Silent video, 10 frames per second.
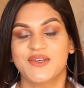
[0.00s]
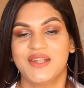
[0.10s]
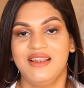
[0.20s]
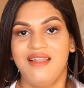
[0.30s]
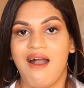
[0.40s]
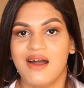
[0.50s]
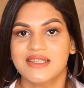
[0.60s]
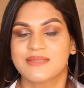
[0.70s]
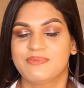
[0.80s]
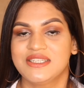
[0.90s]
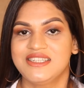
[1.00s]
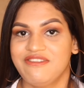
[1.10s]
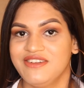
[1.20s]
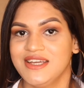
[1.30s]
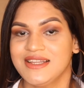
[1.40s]
So the last but
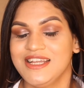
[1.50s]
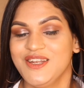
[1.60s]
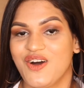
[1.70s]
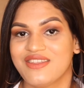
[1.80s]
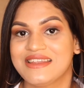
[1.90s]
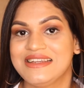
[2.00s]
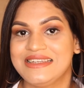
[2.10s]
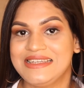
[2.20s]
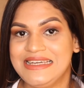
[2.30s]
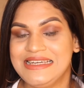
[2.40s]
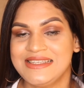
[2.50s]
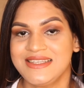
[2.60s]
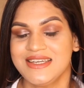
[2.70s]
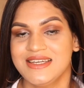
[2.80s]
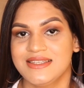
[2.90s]
definitely not the
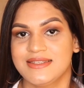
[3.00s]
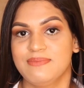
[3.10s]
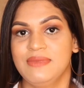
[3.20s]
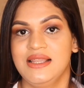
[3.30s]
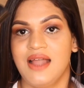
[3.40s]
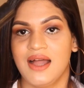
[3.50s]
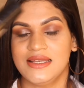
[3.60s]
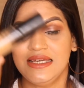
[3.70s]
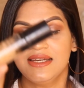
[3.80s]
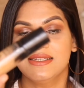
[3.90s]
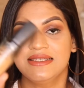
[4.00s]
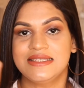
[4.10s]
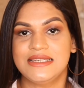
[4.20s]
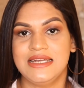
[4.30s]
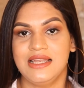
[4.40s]
least is the Milani
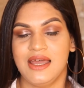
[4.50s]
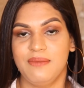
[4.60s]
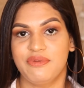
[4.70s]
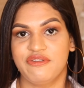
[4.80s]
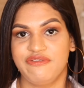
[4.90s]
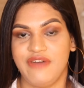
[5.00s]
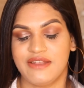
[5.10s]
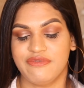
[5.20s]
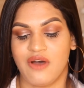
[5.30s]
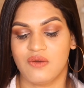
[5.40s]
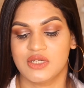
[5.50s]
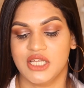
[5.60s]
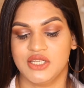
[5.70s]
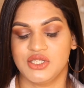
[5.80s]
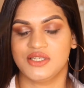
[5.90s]
Conceal and Perfect
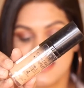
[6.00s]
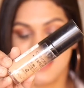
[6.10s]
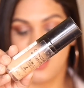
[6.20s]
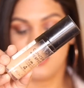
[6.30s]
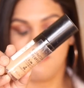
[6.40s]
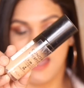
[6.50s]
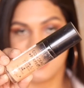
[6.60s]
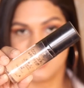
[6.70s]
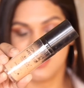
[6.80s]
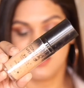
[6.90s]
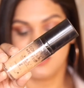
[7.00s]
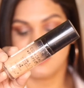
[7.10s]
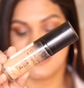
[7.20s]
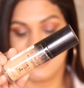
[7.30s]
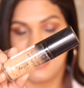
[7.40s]
Foundation. This is how the packaging
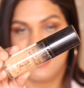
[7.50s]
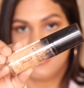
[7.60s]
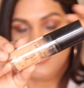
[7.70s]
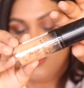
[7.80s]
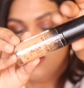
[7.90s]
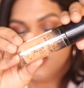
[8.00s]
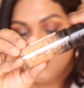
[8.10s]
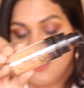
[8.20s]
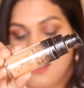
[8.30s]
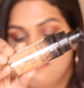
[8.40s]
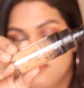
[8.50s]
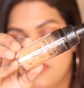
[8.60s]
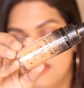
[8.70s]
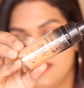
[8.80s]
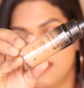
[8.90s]
looks like. It also comes
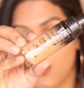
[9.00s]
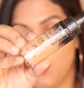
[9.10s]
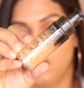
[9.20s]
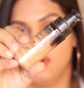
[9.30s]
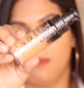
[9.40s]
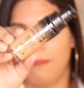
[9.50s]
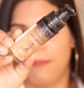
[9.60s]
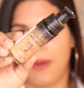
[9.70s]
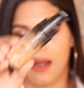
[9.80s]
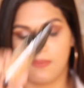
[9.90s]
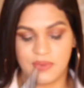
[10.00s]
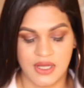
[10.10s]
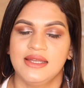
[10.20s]
with its own pump.